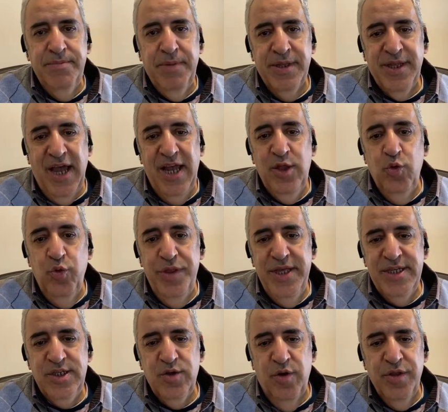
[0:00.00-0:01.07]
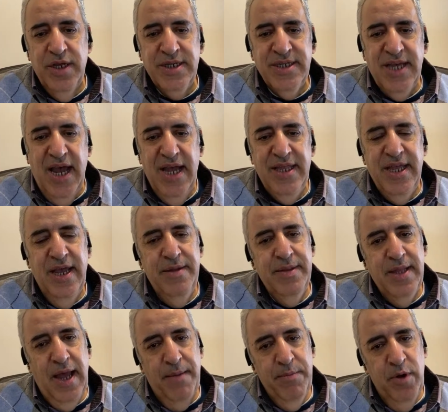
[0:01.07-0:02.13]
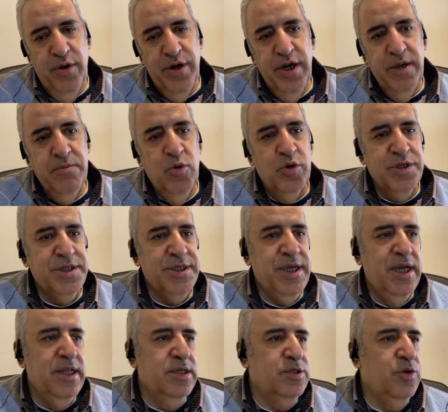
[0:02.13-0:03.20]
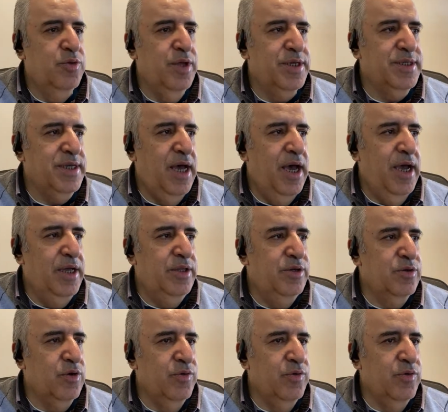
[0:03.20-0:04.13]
but I do this on a side, and I'm learning more skills on a side.